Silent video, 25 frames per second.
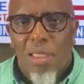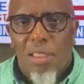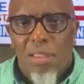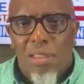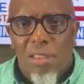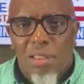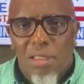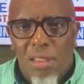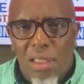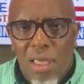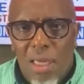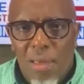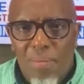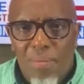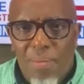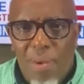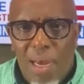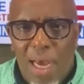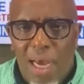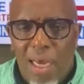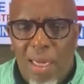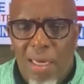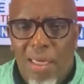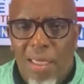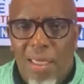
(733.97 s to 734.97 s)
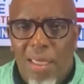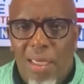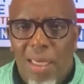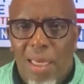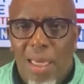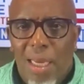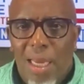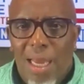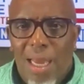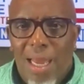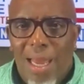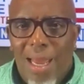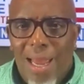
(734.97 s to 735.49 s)
Somebody
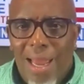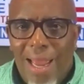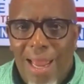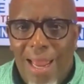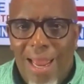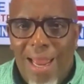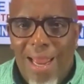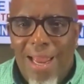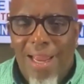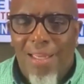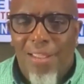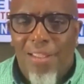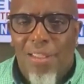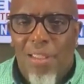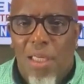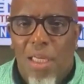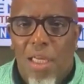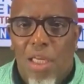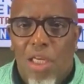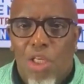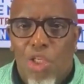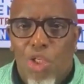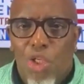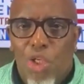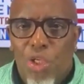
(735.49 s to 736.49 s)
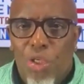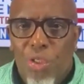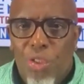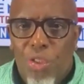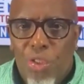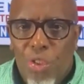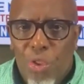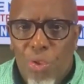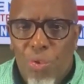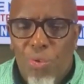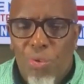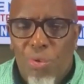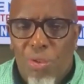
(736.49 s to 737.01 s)
has to
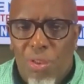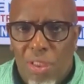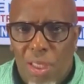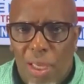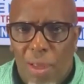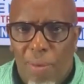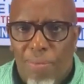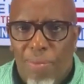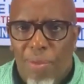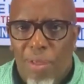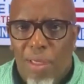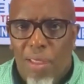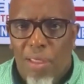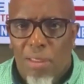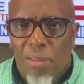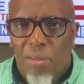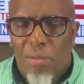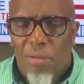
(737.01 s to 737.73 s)
do something.